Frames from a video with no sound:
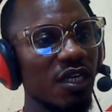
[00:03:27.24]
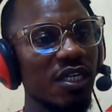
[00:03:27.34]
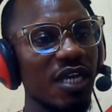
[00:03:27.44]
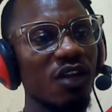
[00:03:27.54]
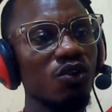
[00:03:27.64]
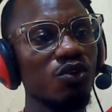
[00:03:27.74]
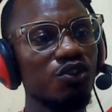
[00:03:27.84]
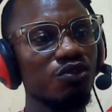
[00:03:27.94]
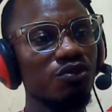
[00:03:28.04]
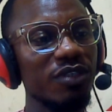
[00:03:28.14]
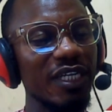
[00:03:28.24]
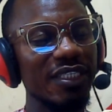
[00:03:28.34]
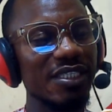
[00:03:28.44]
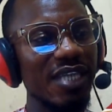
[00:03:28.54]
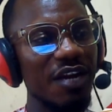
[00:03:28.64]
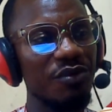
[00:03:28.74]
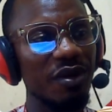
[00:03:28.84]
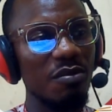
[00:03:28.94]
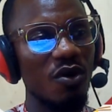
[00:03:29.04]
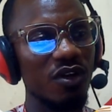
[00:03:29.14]
Now look through the Design
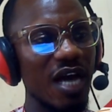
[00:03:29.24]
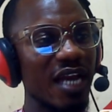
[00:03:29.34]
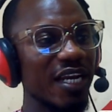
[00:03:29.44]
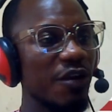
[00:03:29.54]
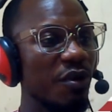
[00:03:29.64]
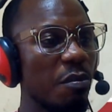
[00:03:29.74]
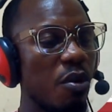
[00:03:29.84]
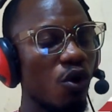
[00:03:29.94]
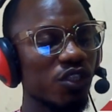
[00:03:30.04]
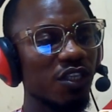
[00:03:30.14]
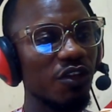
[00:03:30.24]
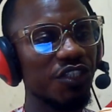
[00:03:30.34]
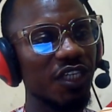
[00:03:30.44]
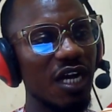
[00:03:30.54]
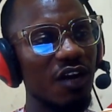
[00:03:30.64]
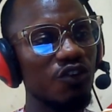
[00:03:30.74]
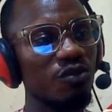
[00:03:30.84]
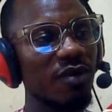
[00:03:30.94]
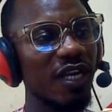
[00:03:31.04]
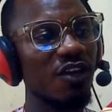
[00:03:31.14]
ribbon under the Reports Logical
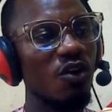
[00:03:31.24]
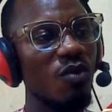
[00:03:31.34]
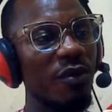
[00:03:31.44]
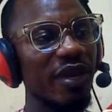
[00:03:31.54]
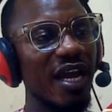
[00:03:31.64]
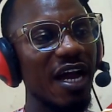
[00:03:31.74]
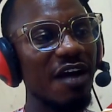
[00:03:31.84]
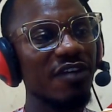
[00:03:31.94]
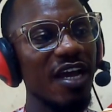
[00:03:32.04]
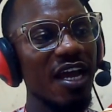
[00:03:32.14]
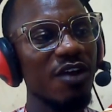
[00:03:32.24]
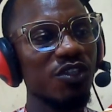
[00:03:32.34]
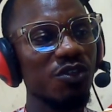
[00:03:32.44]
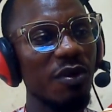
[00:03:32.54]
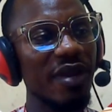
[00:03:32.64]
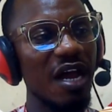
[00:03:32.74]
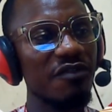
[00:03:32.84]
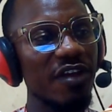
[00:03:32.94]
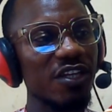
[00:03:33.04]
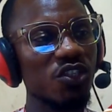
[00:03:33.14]
Group. Click on what we have. You see where we
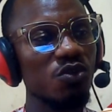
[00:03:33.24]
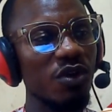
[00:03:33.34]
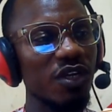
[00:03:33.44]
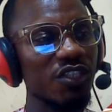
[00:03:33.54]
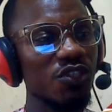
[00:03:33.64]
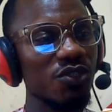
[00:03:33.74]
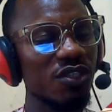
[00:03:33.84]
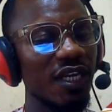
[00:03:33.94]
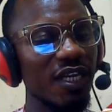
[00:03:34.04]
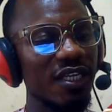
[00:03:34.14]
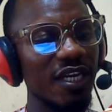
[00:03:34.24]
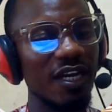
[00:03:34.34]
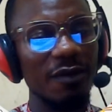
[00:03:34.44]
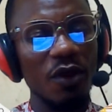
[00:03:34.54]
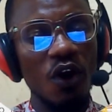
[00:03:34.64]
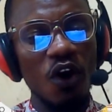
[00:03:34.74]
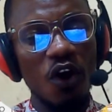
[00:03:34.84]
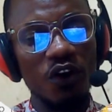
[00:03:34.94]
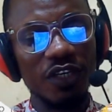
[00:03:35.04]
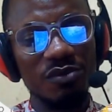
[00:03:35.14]
have SQL. You can choose to click here,
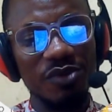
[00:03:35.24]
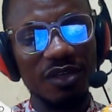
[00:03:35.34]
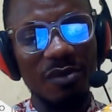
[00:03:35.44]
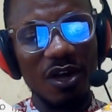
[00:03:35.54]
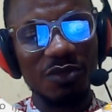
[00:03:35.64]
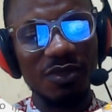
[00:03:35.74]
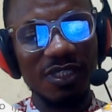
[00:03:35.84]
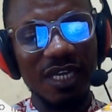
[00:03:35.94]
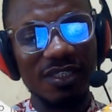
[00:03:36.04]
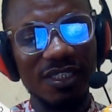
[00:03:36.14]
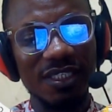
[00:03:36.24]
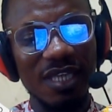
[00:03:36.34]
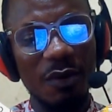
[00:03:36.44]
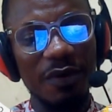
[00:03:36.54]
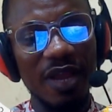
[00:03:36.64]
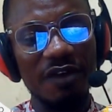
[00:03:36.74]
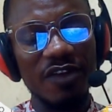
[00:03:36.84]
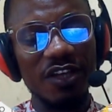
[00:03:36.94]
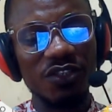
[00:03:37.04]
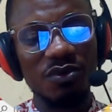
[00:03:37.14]
or you can bring the mouse pointer to this side where we have
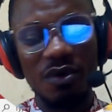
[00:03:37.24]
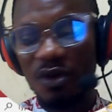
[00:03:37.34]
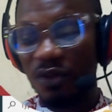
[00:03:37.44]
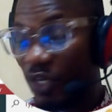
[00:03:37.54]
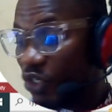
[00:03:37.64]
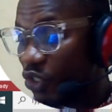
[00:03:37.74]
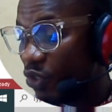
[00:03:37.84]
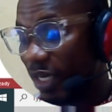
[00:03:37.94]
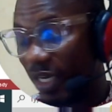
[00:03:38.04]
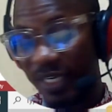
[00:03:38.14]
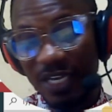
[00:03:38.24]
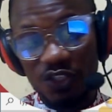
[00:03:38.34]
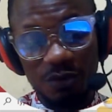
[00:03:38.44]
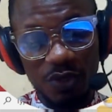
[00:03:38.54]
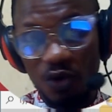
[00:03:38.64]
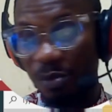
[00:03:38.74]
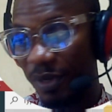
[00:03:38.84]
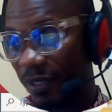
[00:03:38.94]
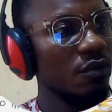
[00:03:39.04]
SQL to click there to be open.